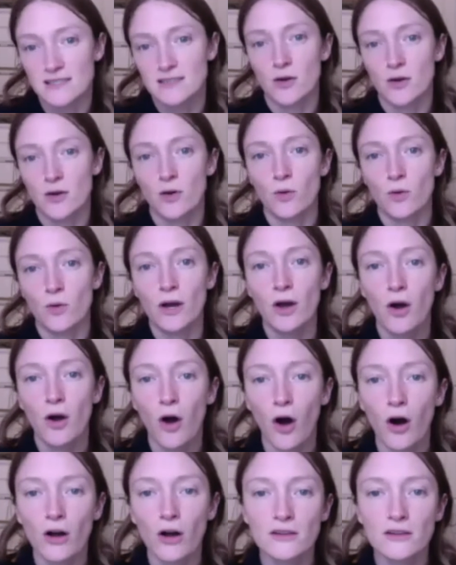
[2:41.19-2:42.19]
So
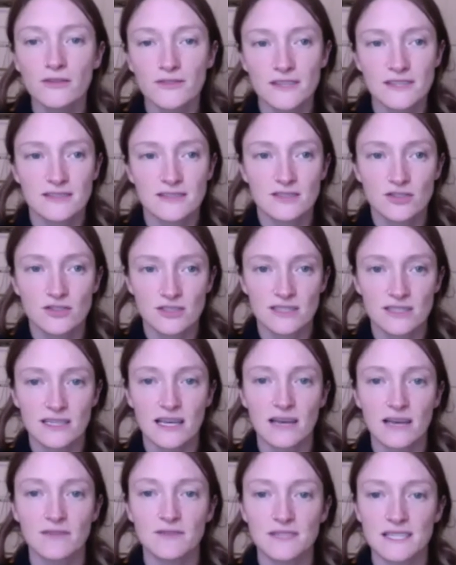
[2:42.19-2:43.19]
all of this is just an
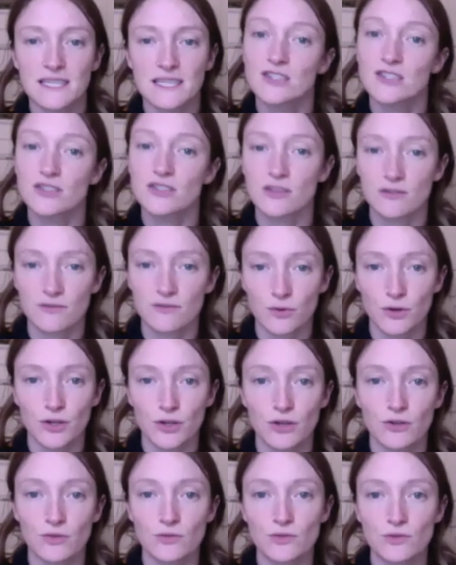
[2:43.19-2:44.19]
invitation for
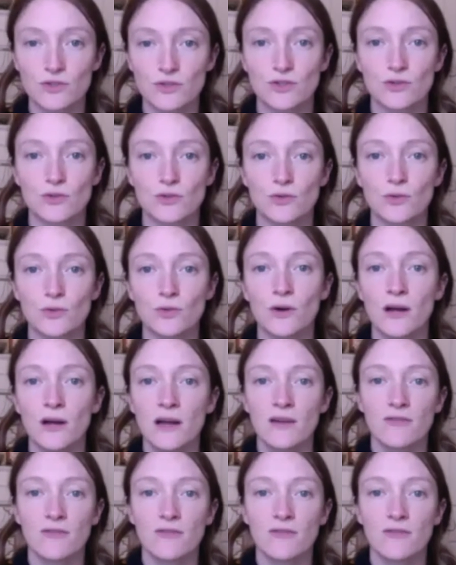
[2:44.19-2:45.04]
you to